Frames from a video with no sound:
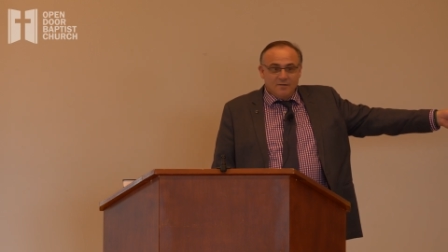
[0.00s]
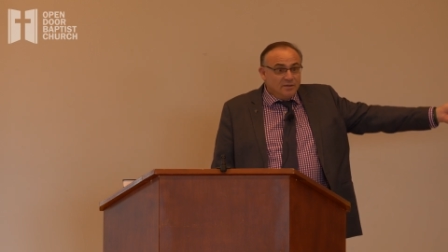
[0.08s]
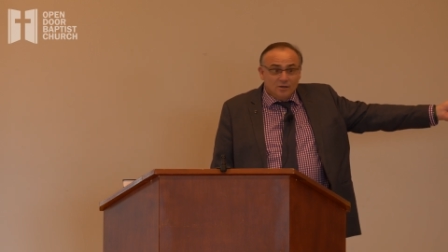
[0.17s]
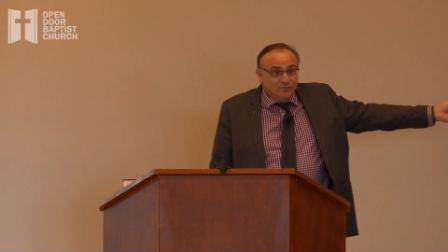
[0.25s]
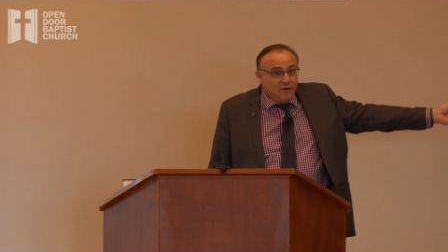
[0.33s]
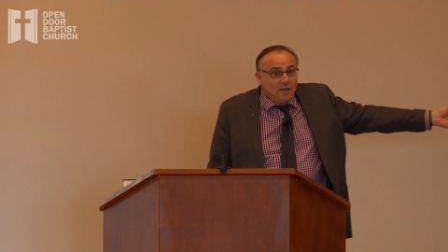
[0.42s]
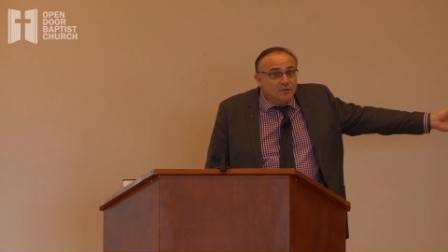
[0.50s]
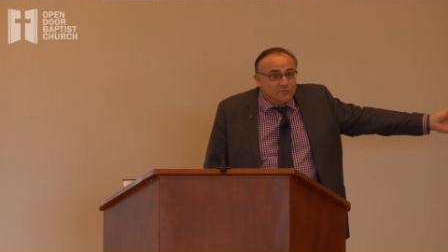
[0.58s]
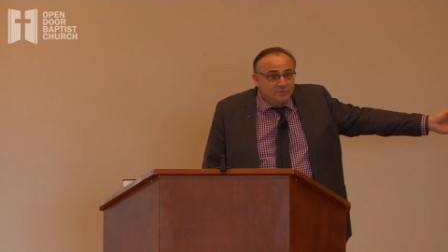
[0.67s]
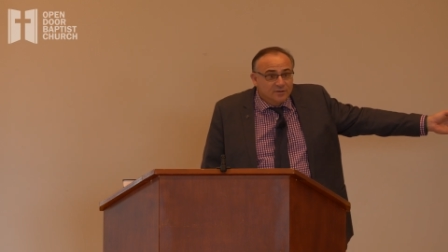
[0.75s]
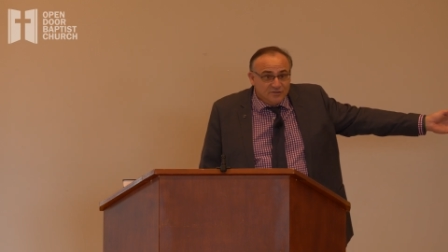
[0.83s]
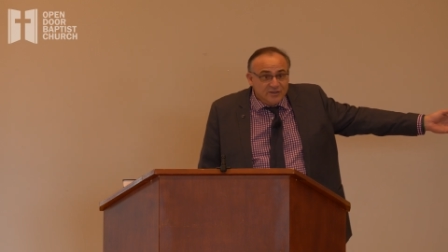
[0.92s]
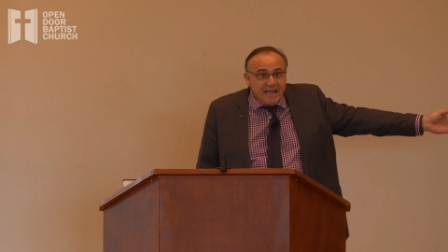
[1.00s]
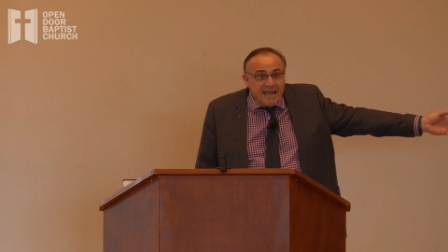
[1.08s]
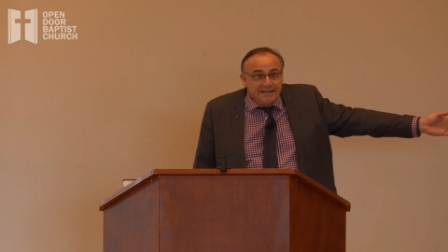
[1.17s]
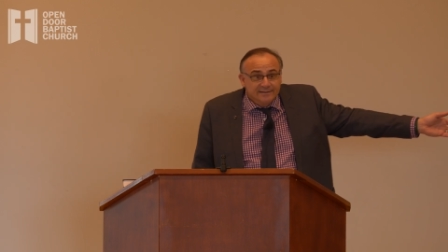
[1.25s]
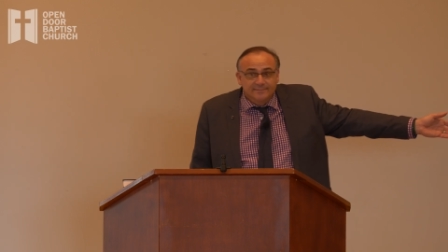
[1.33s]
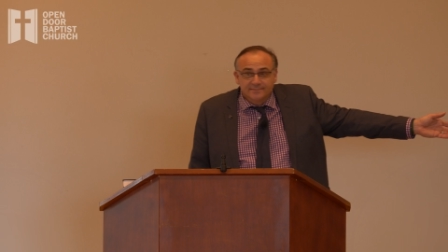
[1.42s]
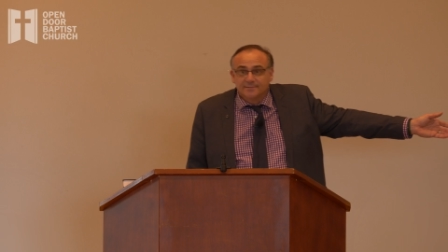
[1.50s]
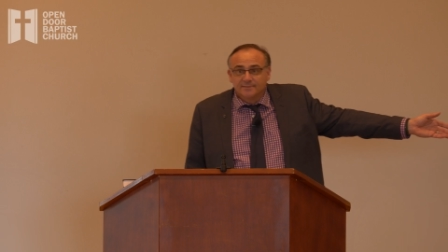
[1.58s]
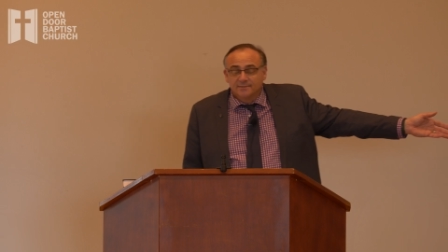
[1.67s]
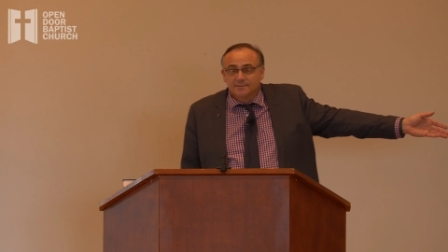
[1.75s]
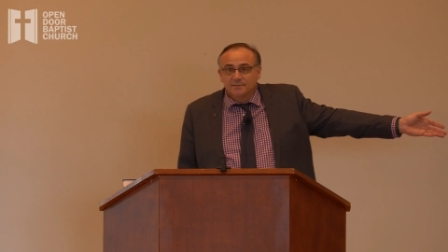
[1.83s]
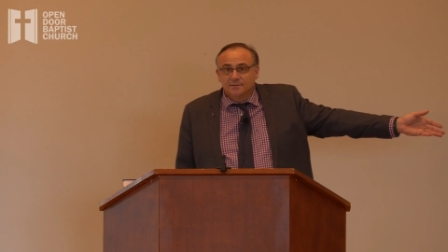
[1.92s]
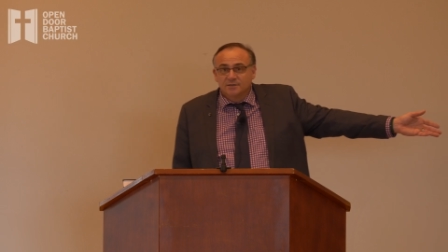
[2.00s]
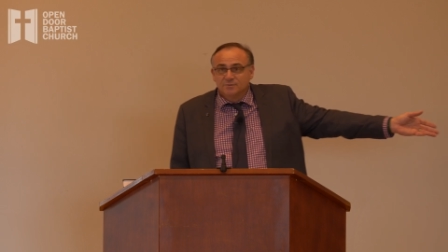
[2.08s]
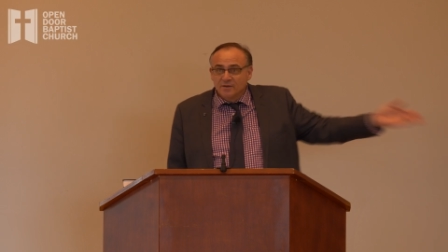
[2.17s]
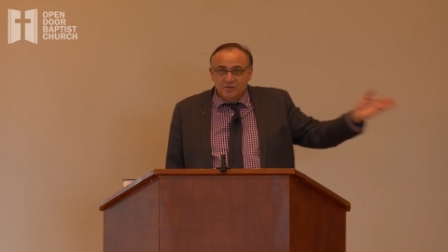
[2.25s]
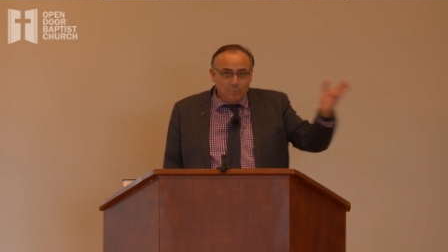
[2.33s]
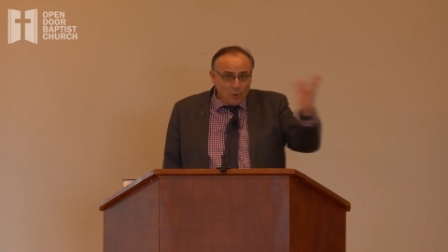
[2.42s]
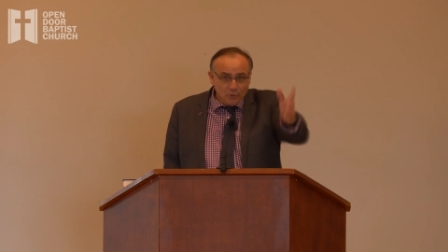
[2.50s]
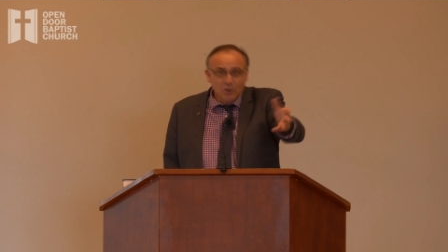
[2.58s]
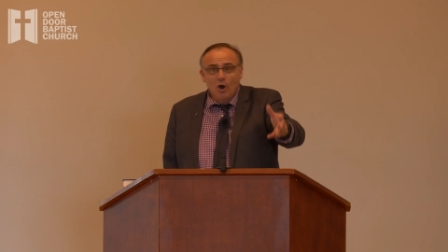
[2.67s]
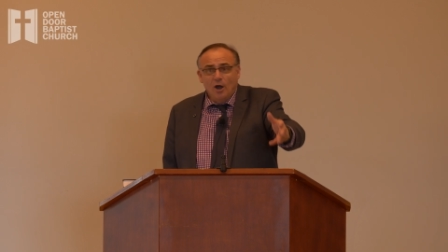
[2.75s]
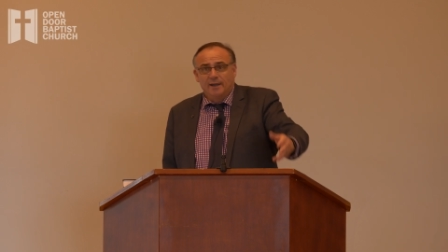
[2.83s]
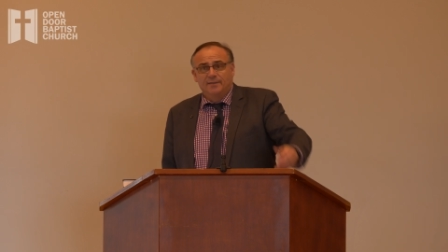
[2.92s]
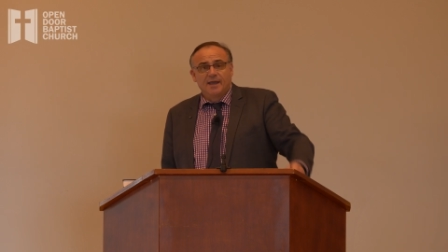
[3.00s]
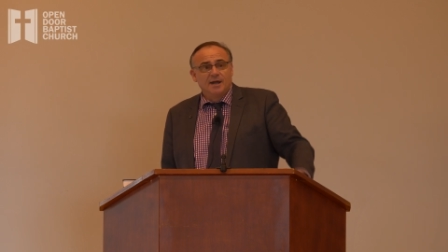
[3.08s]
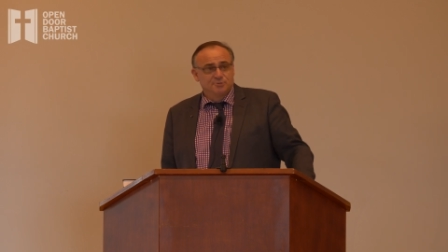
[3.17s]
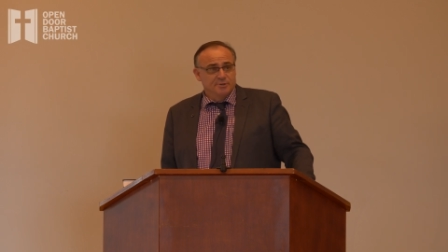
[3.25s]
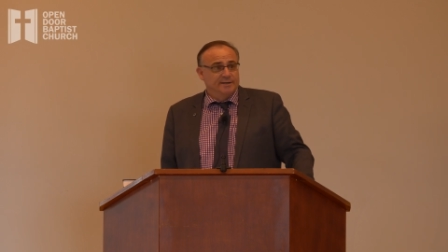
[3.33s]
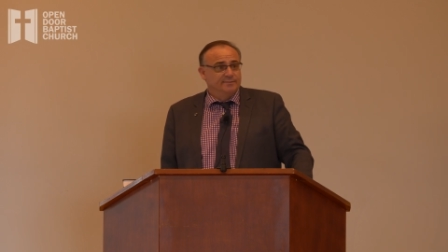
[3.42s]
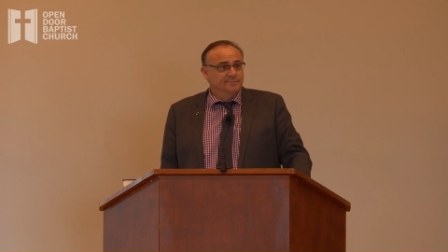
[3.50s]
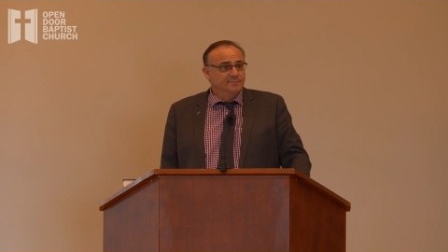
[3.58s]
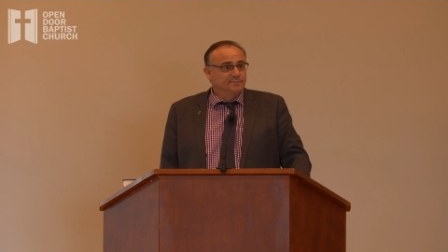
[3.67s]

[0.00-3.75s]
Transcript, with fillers: Everything else follows. He's the king. He's the most important guy in the country.